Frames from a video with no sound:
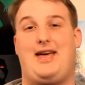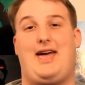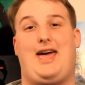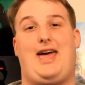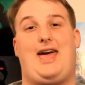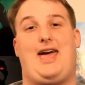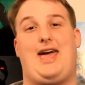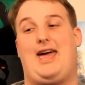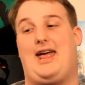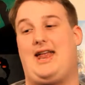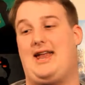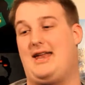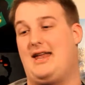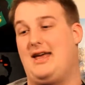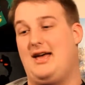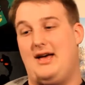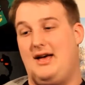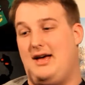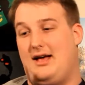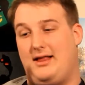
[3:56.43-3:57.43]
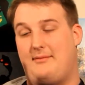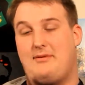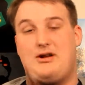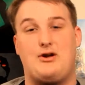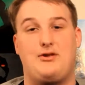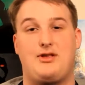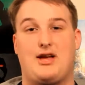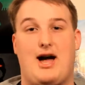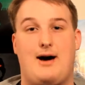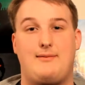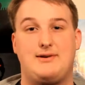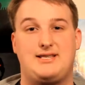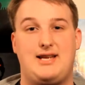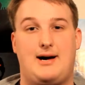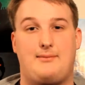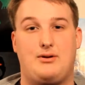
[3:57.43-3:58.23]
And let me know in the comments down